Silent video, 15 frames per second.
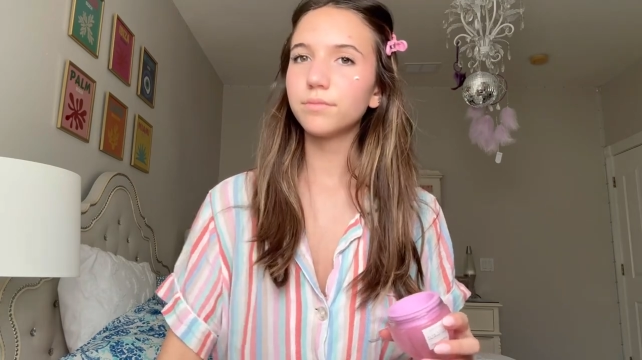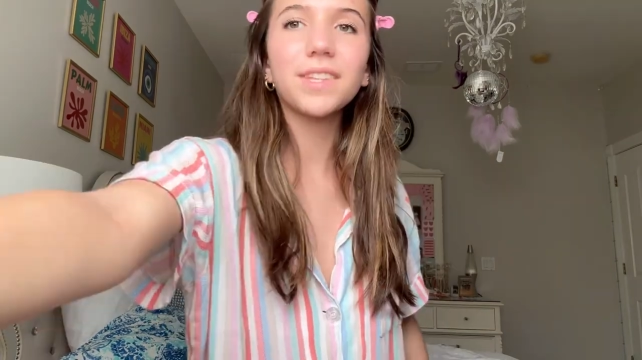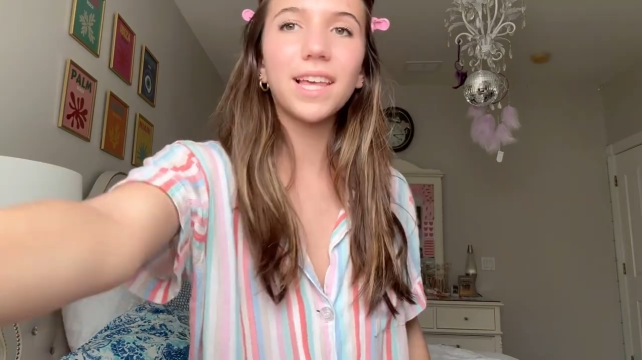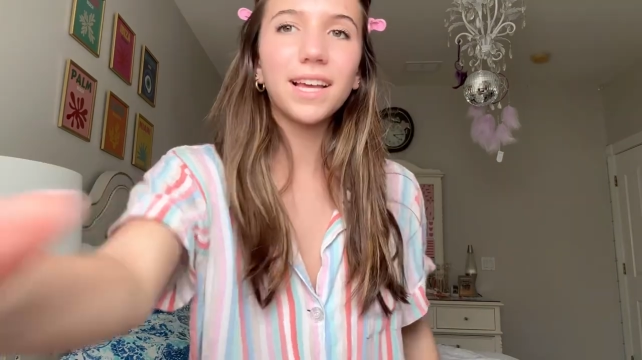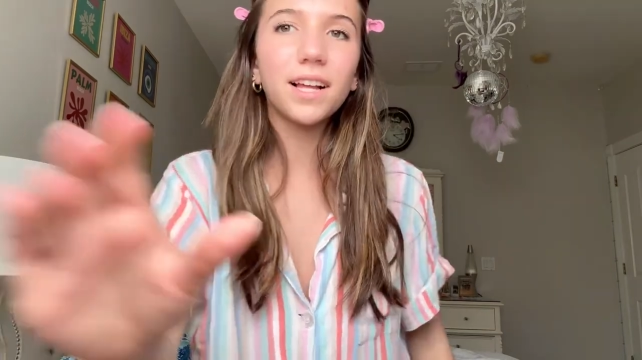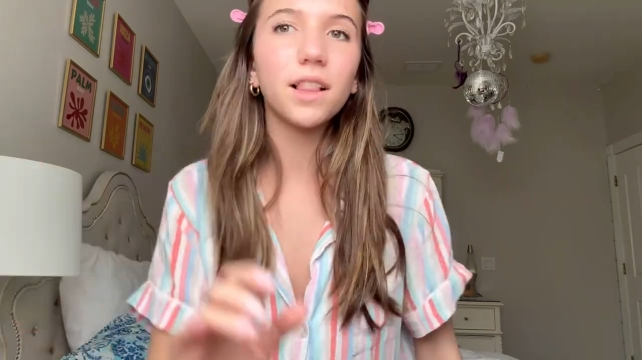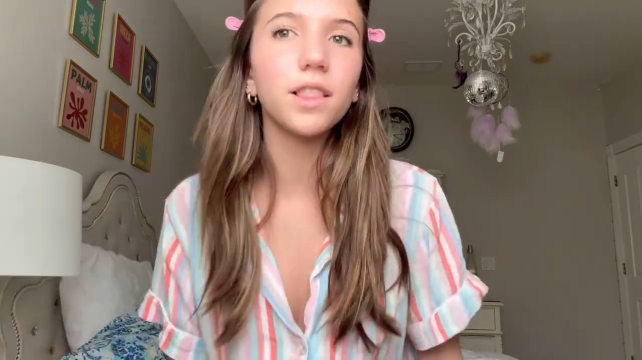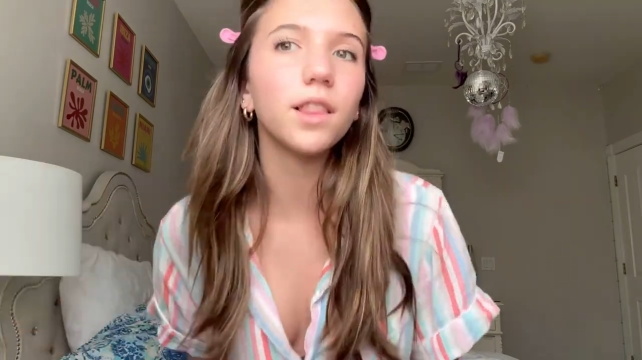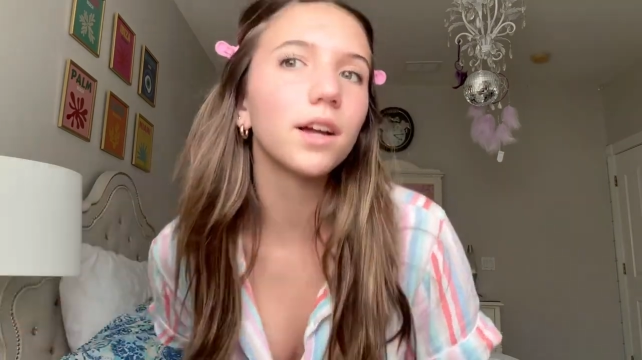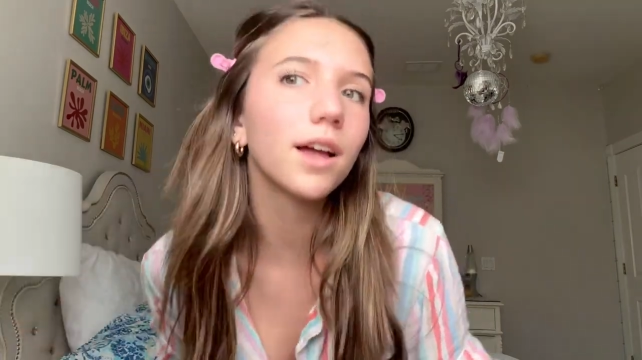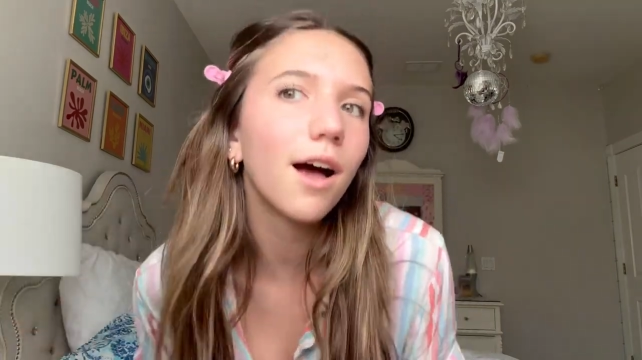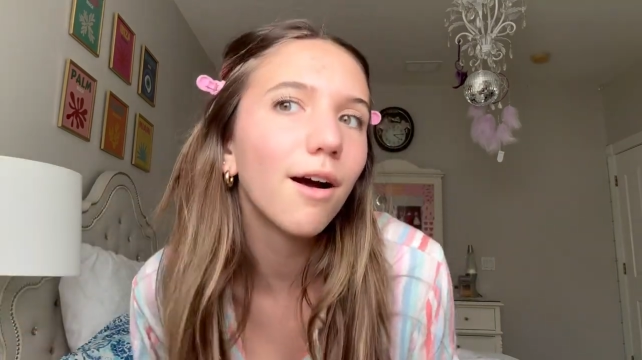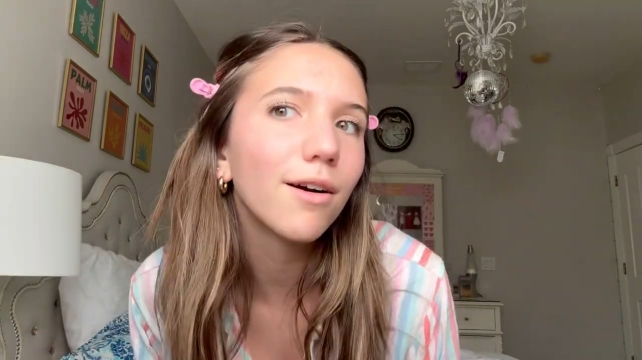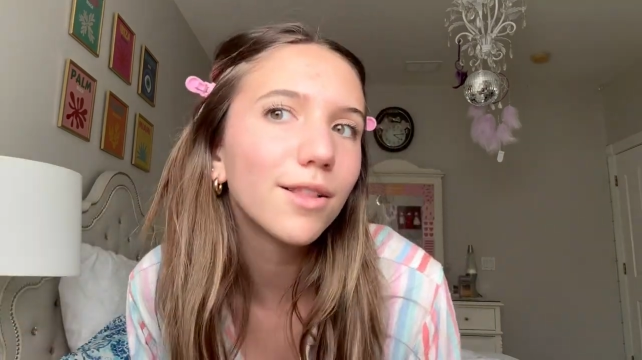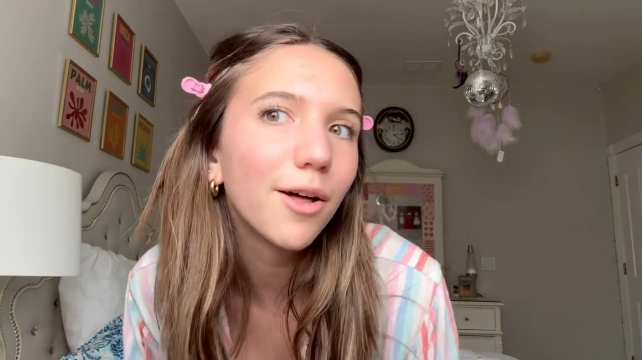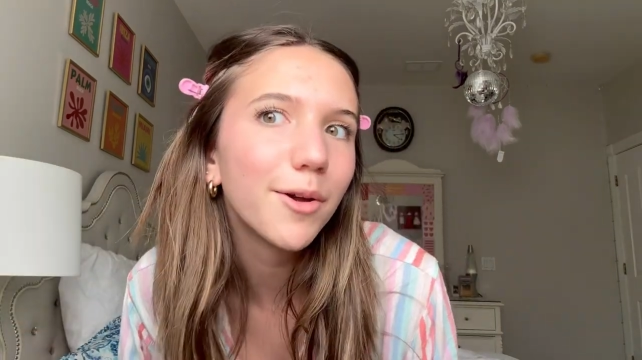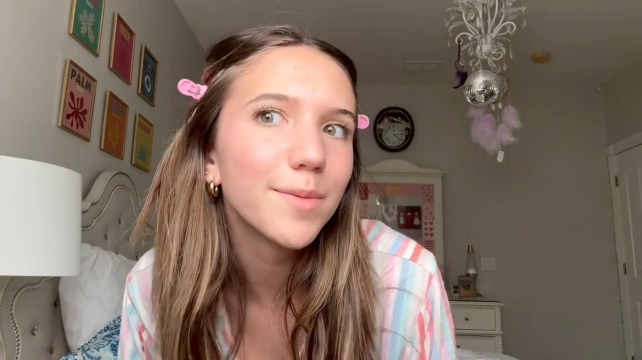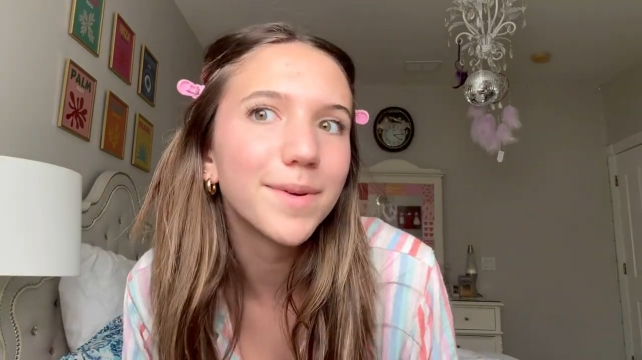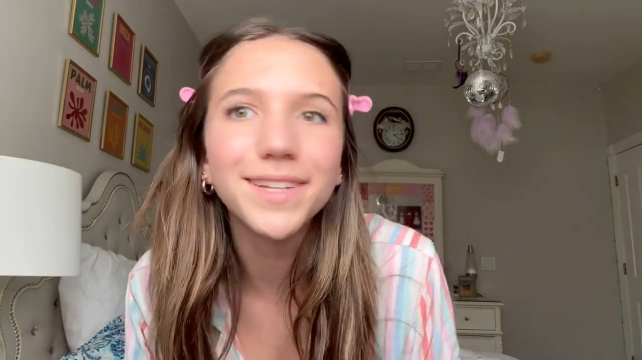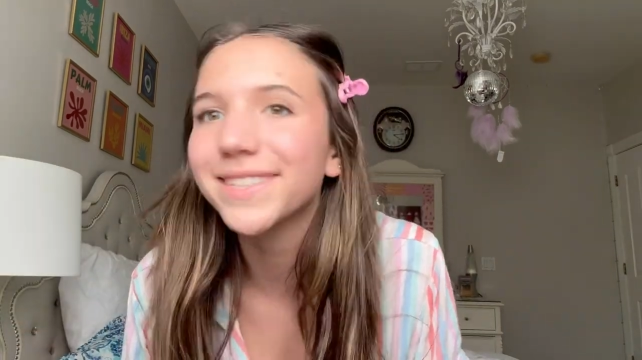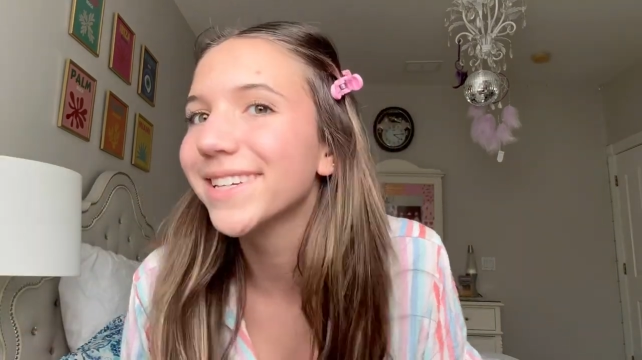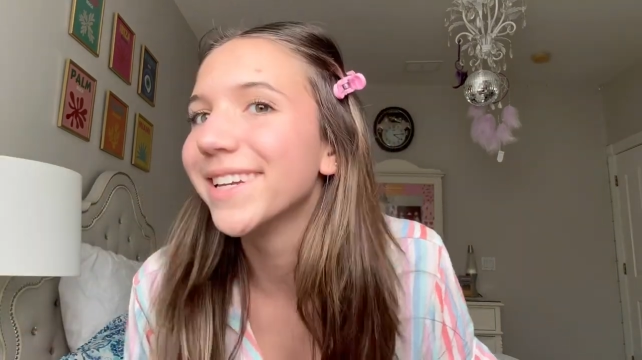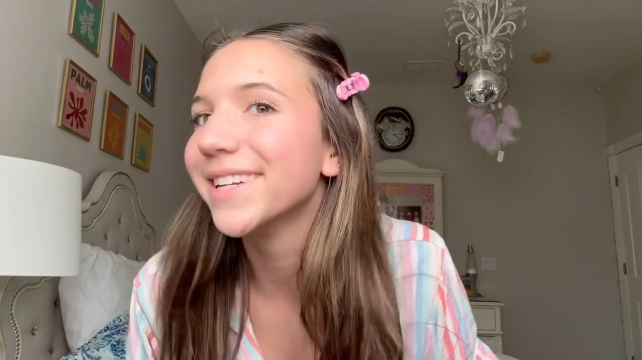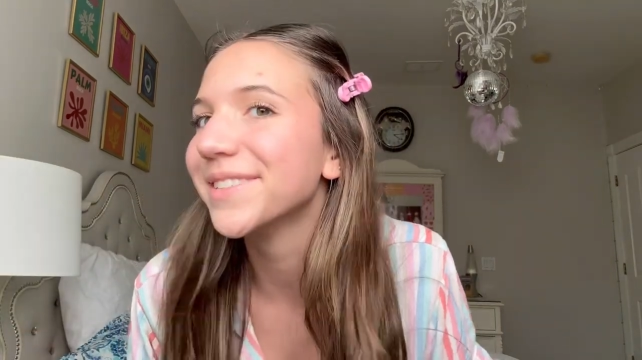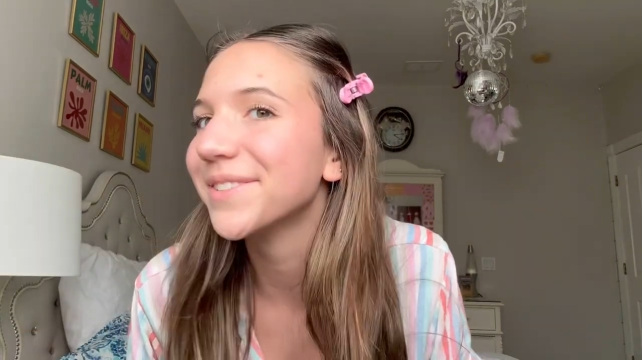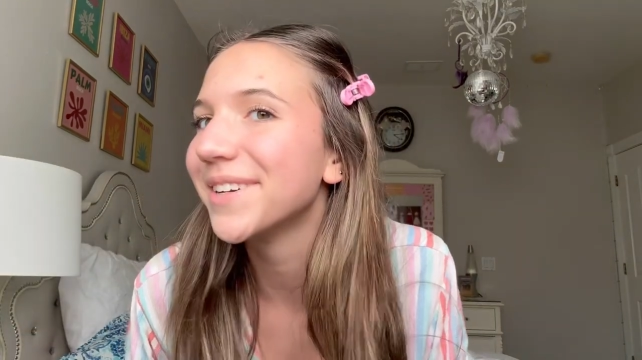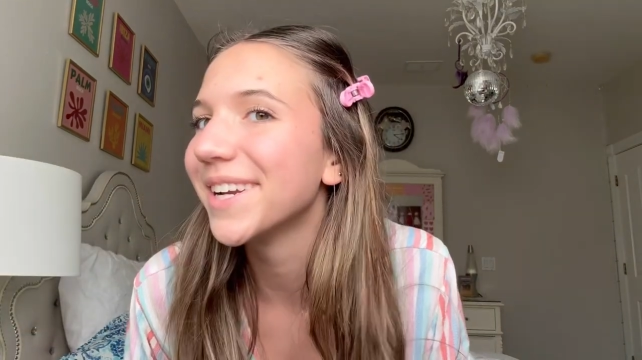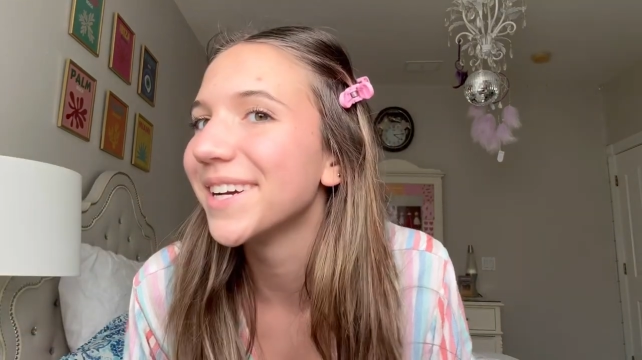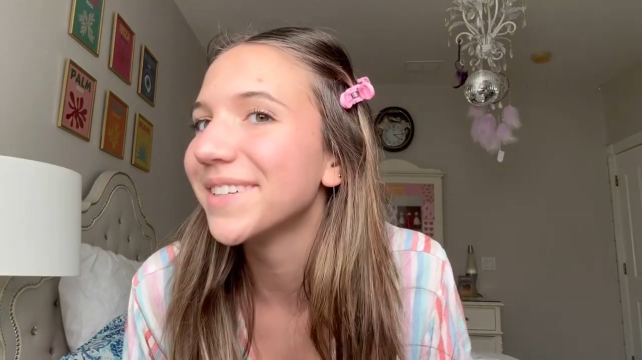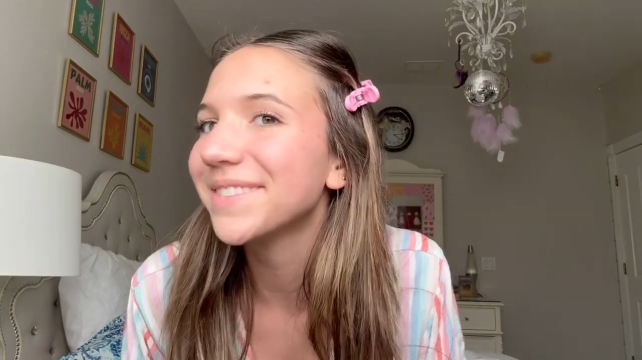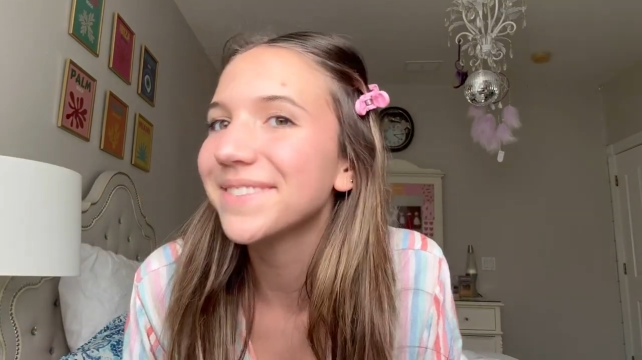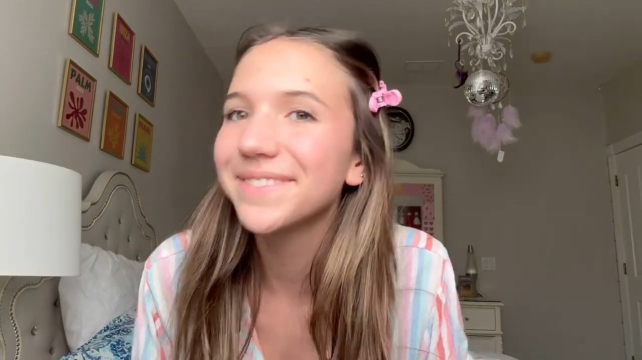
like, look how glowy my skin is right now.